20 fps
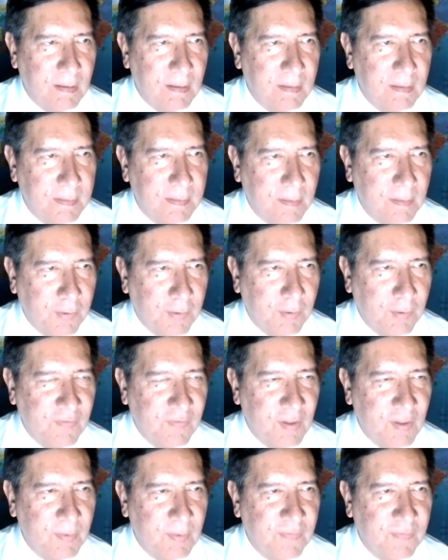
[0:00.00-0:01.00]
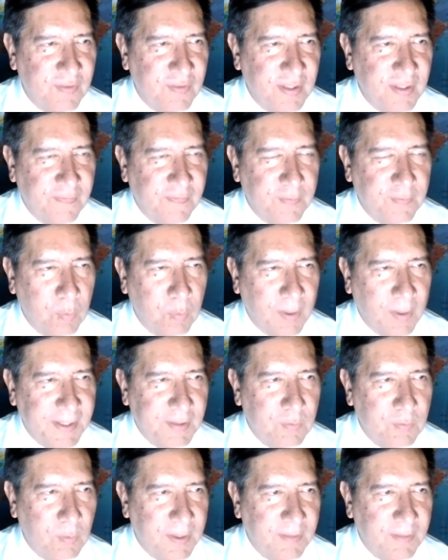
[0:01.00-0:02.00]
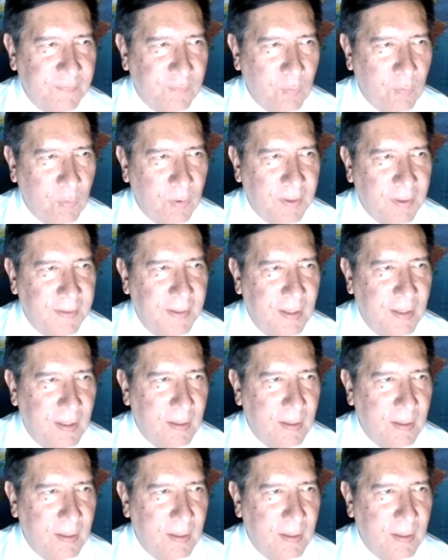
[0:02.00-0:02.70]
on November 5th, 2024.